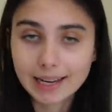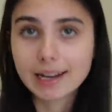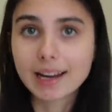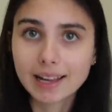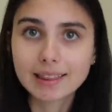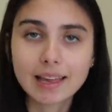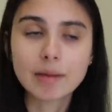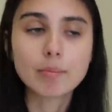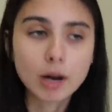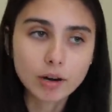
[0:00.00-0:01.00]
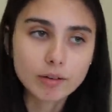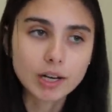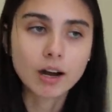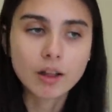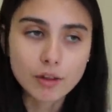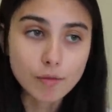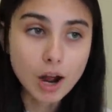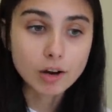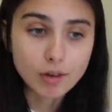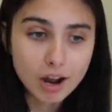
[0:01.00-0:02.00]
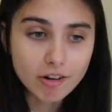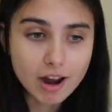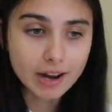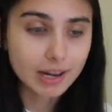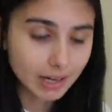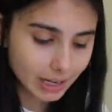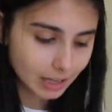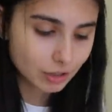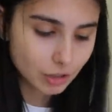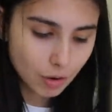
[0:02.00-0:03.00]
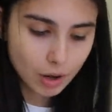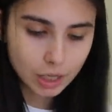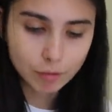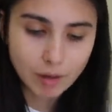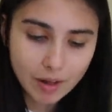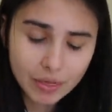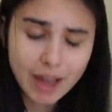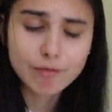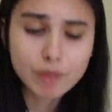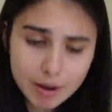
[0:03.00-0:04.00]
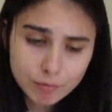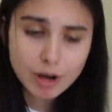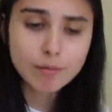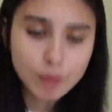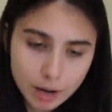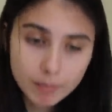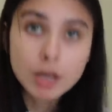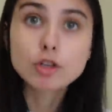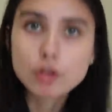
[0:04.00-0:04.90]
Can I get that margarita on the rock? Rock, rock. Can I get salt all around that rim, rim, rim?